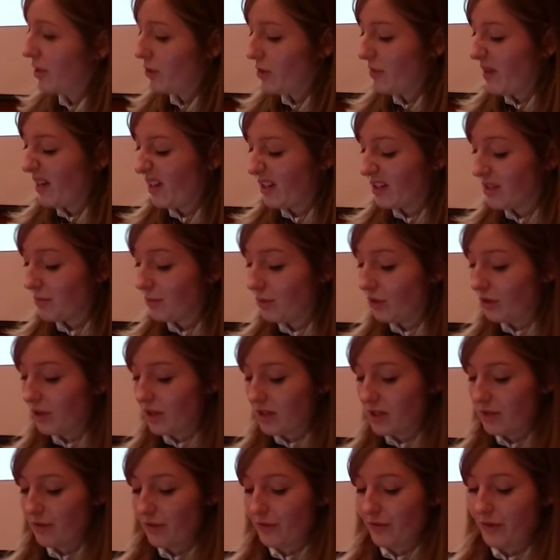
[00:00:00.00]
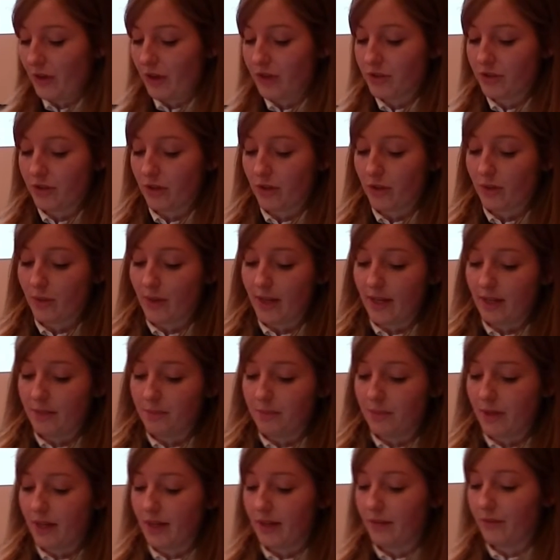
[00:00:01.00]
year, we make a small loss of a few hundred
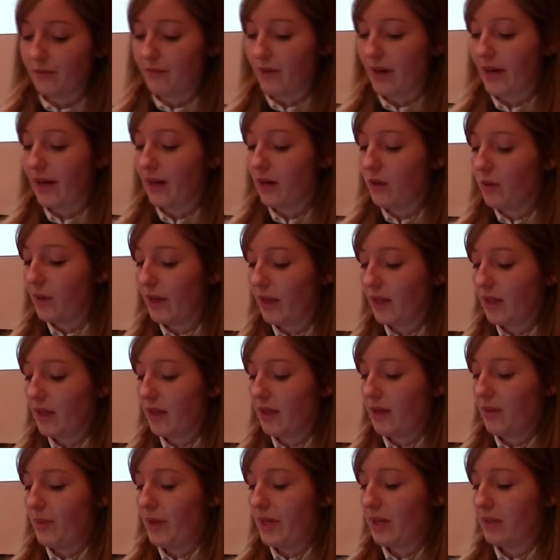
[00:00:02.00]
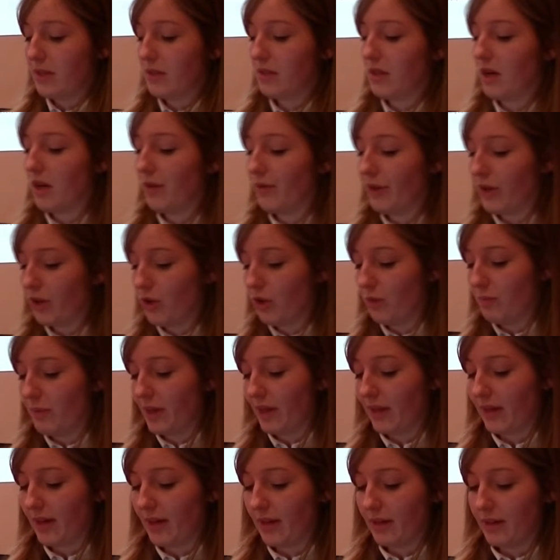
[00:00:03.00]
quid, but very quickly we can start
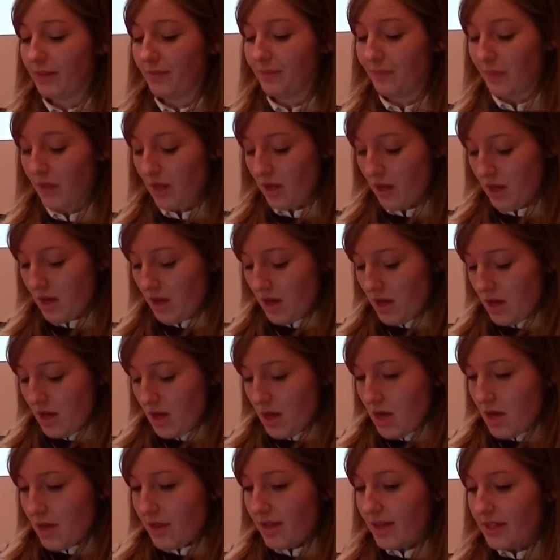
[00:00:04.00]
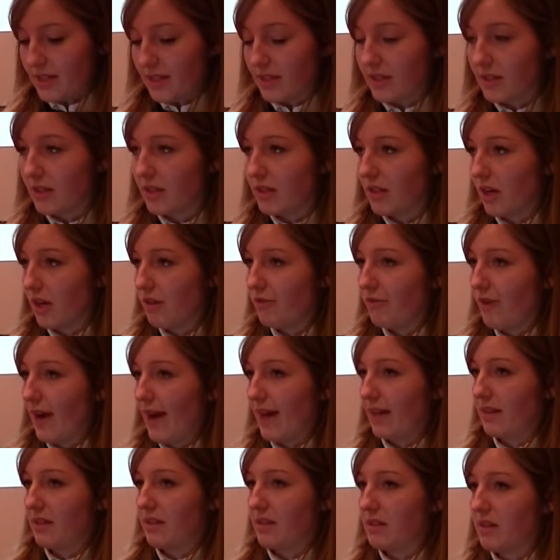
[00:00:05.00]
recouping that. This is the
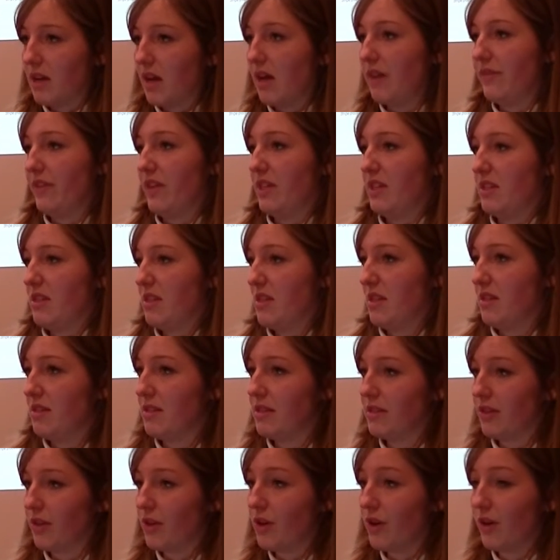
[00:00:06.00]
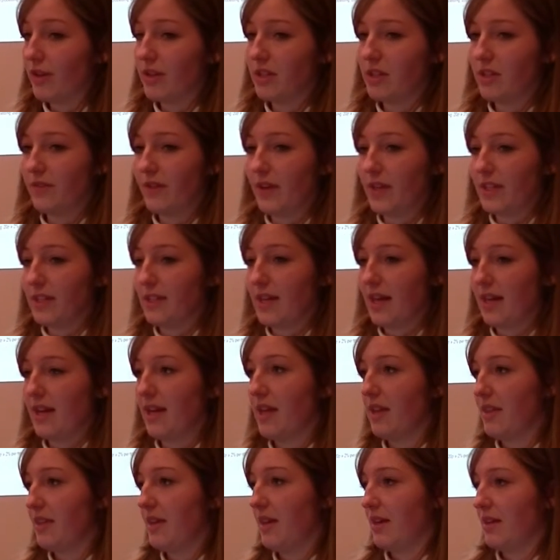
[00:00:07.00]
direct service. So this is the cost of us
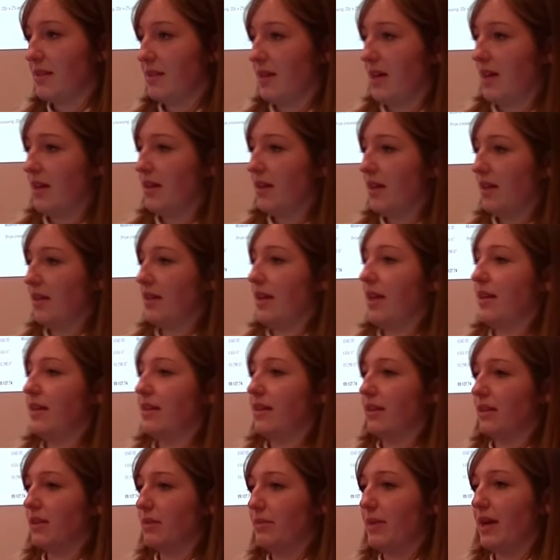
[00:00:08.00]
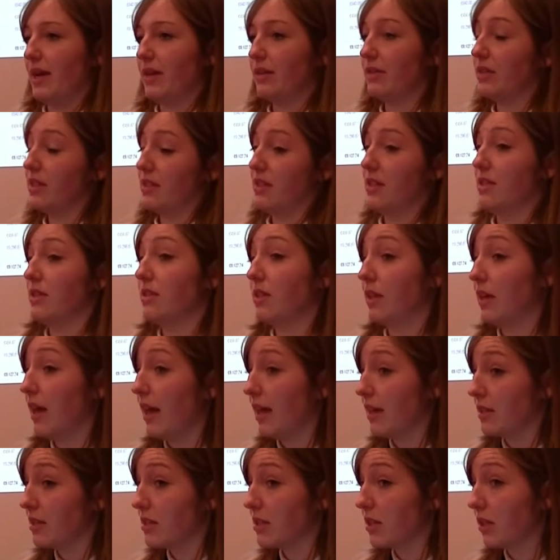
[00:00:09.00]
getting things in and lending them out. This is
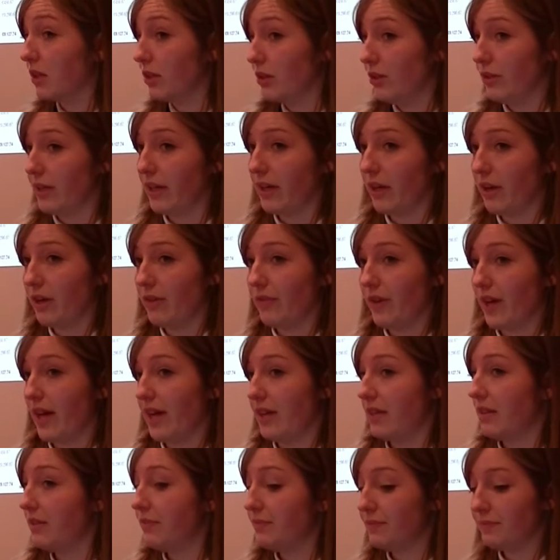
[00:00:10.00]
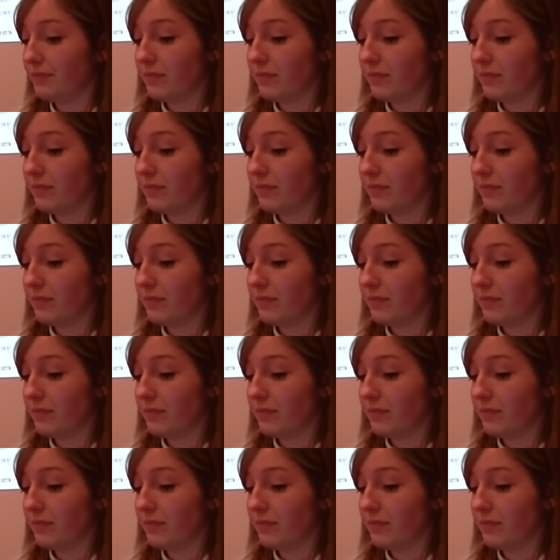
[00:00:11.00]
excluding overhead.